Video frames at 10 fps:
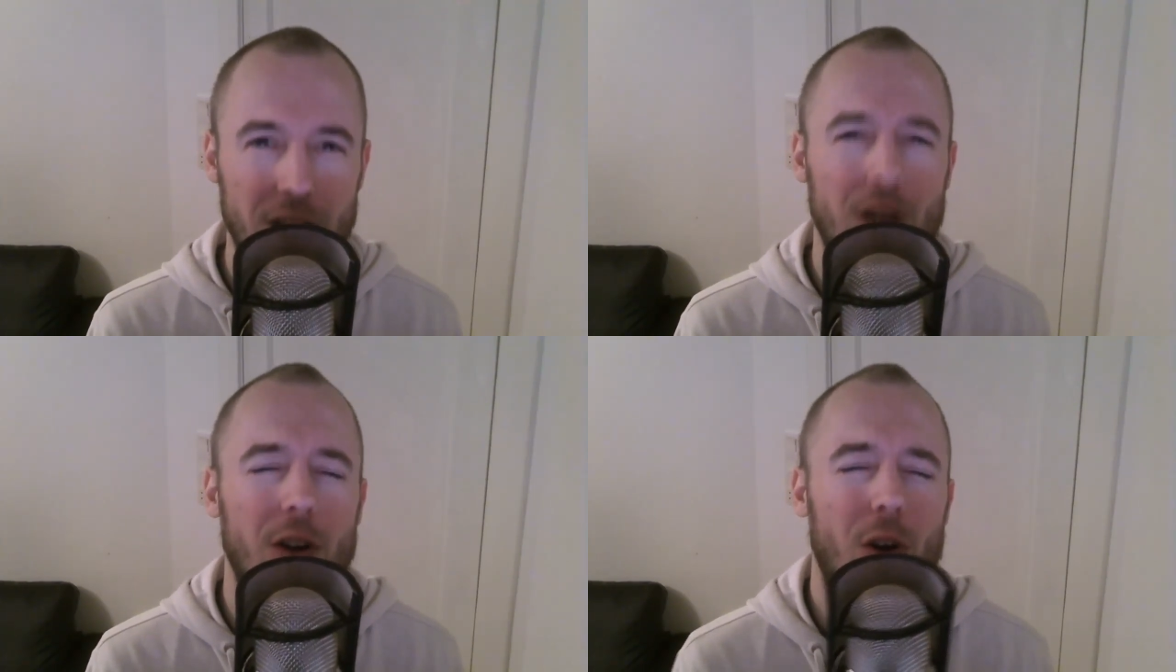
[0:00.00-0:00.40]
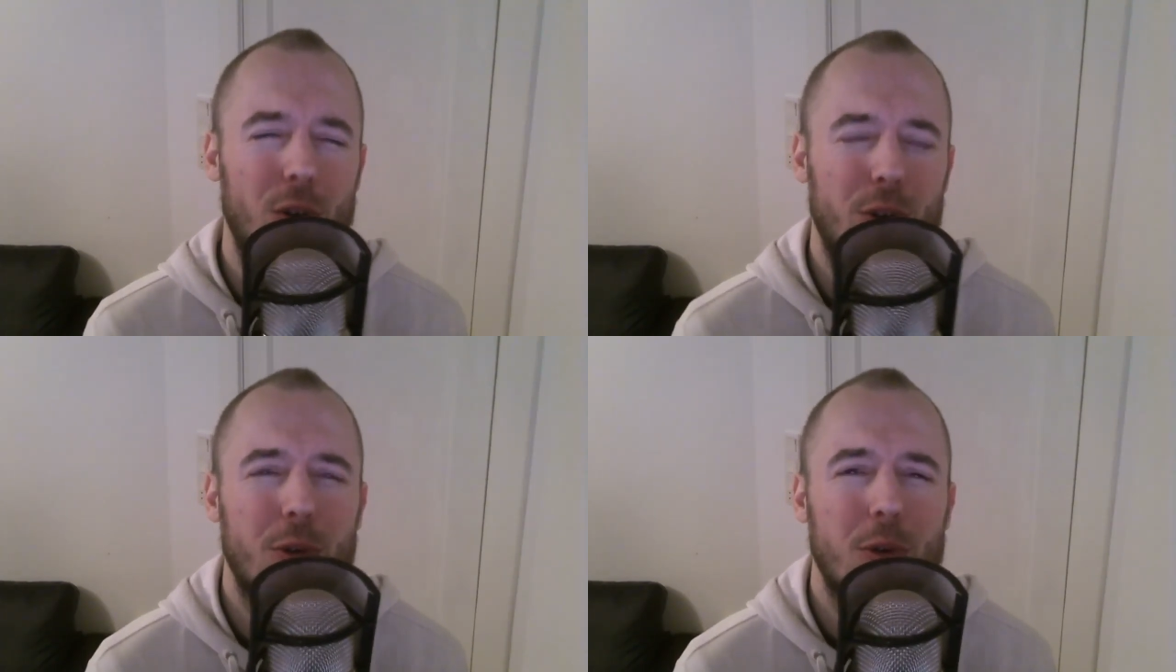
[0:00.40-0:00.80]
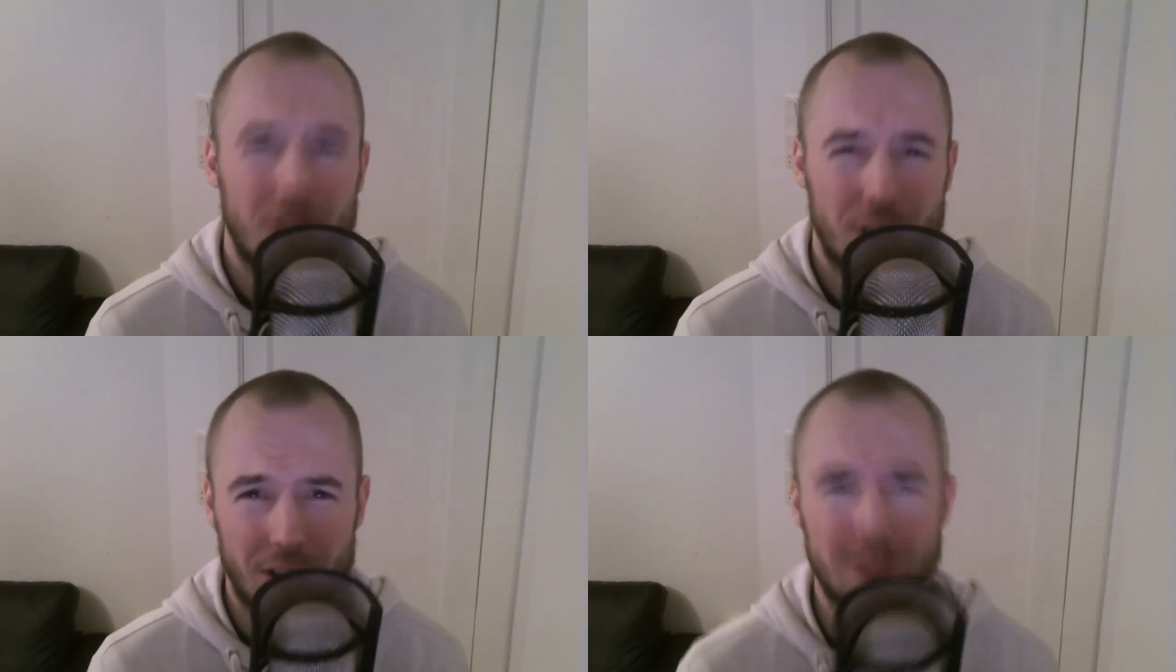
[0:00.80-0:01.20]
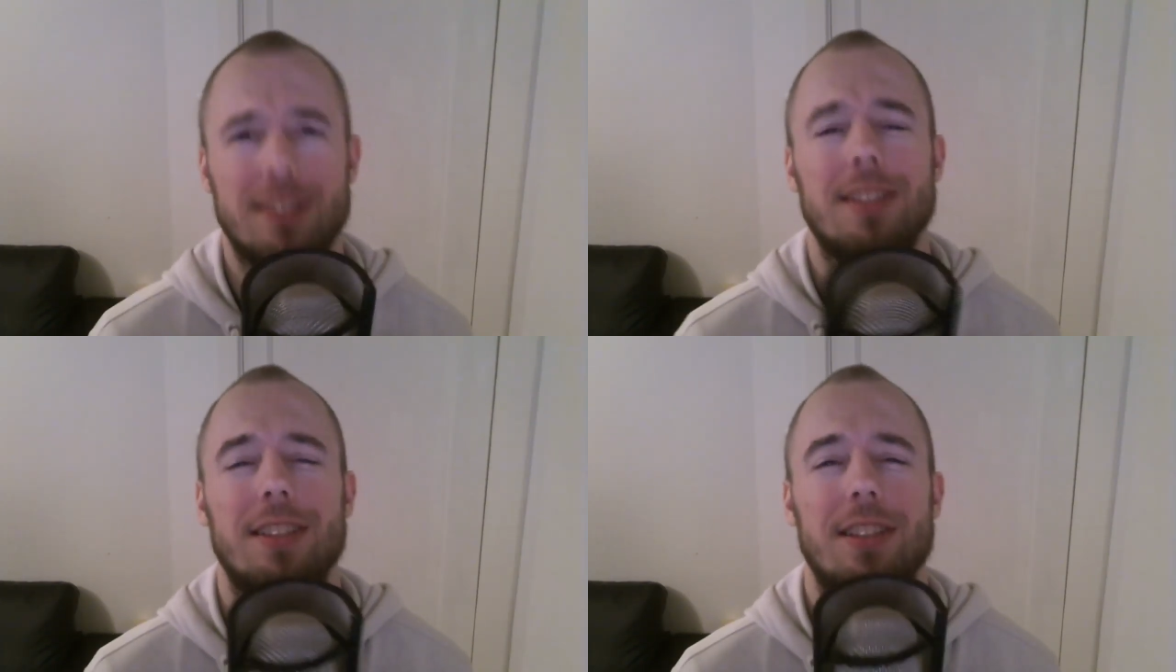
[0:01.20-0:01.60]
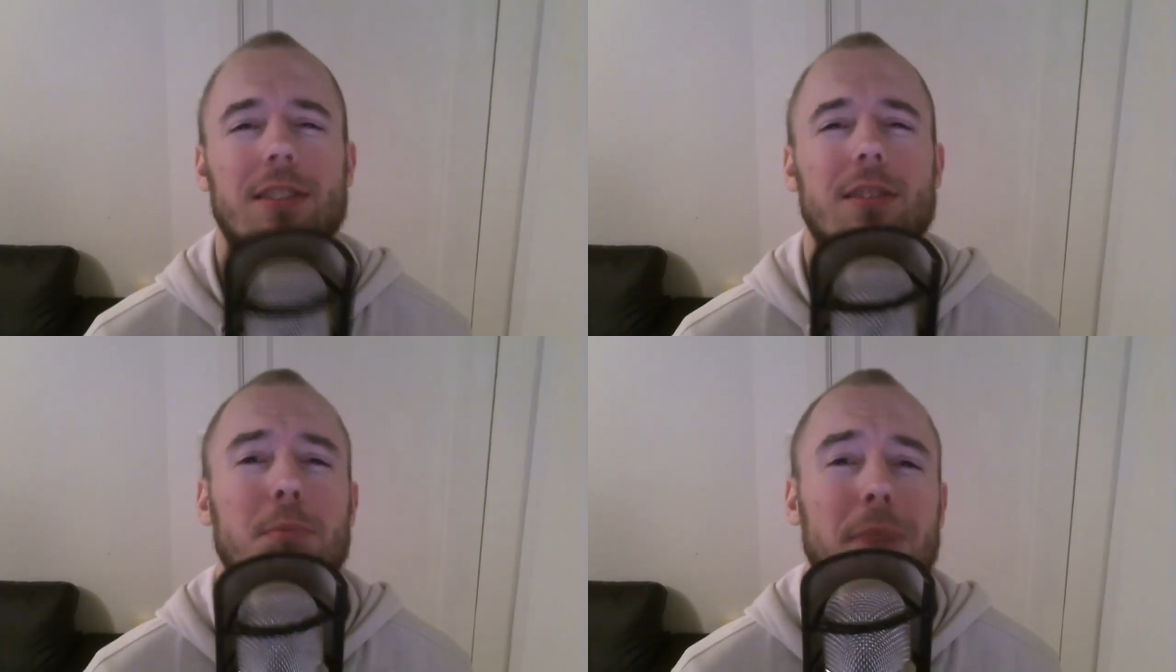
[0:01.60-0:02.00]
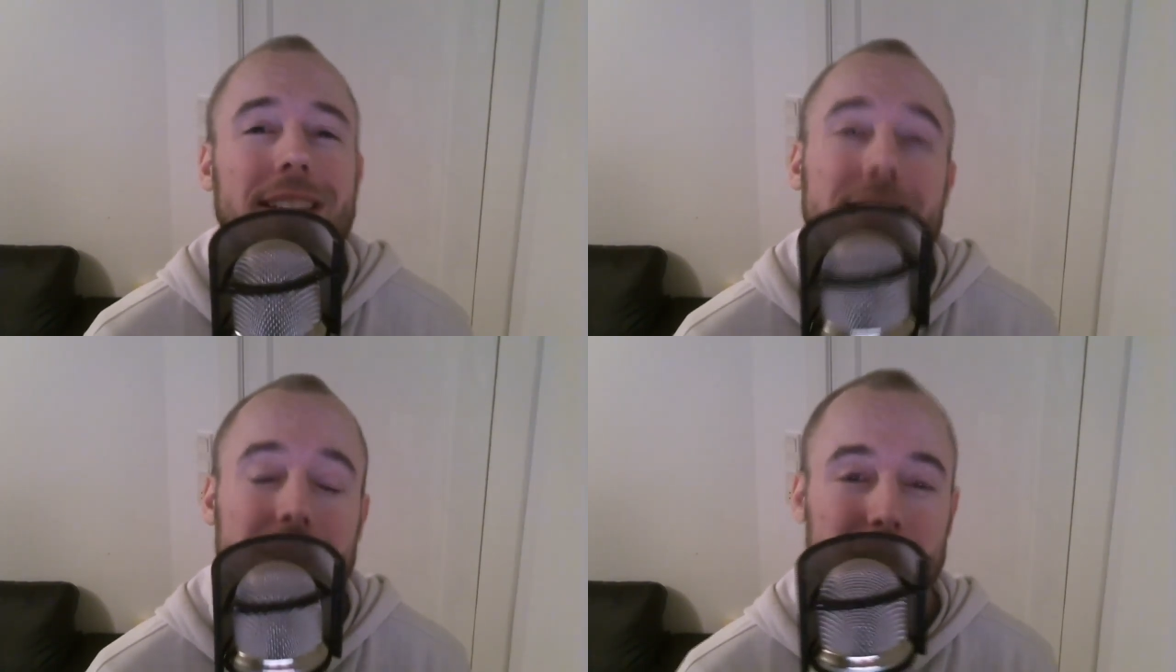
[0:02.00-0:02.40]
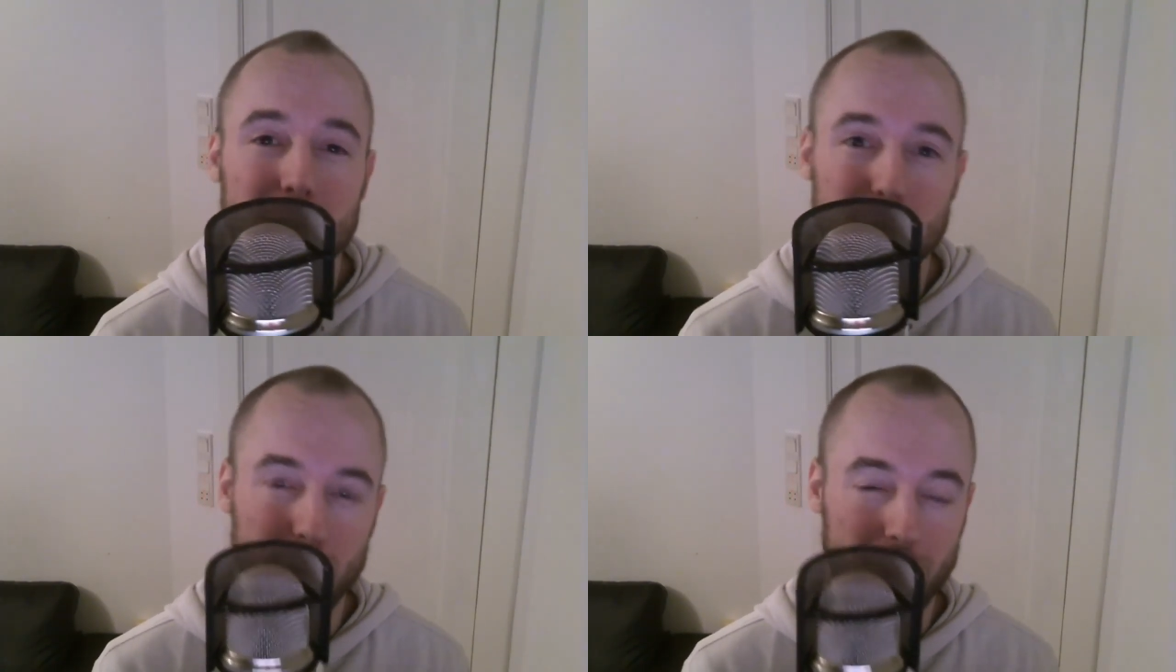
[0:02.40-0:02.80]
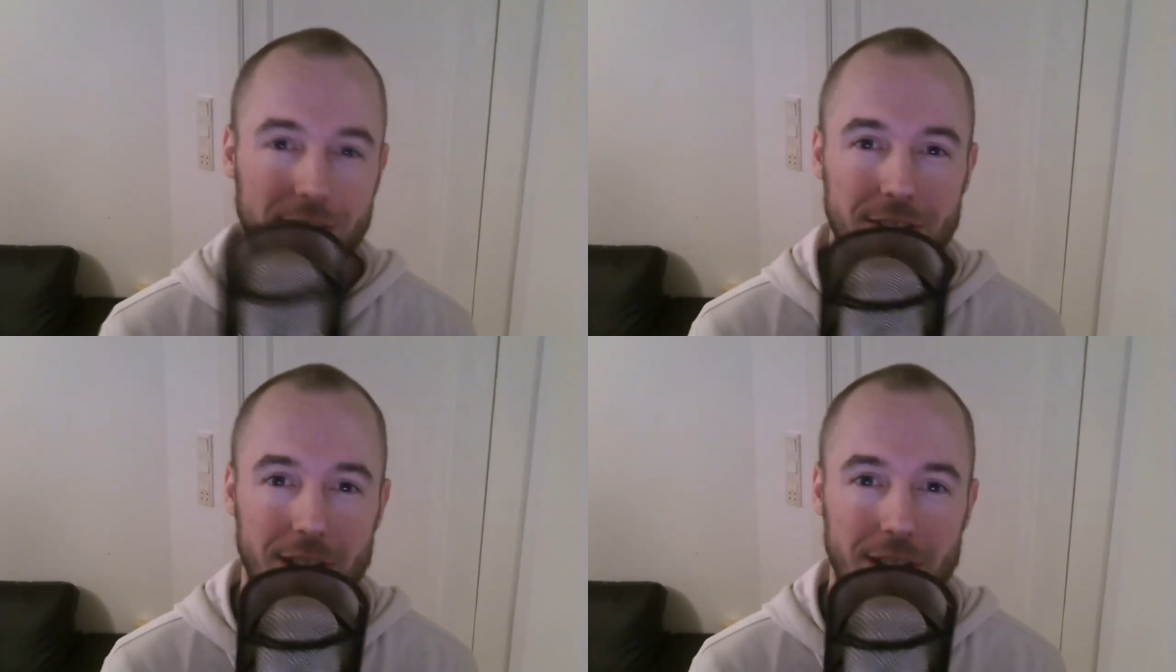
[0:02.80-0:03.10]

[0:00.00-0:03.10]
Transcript: all the new content. It's amazing so fast